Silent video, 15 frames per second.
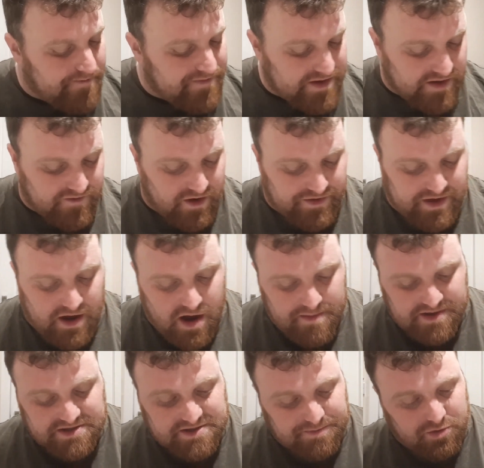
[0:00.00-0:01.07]
you've got the
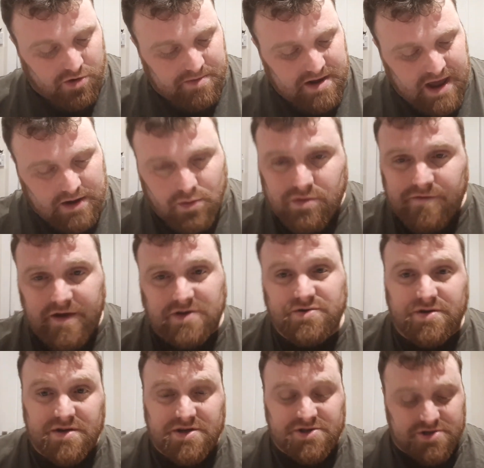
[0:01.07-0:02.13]
army's deployment and all the victory
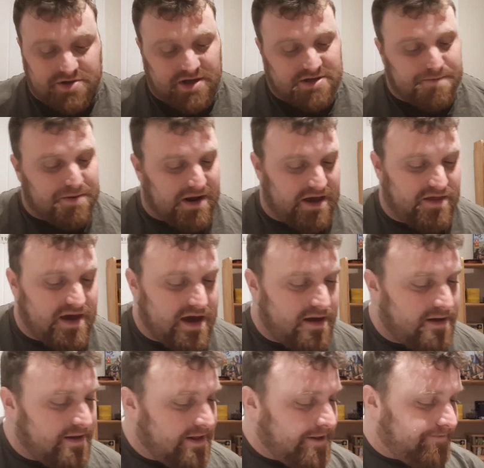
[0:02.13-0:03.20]
conditions you need to play that.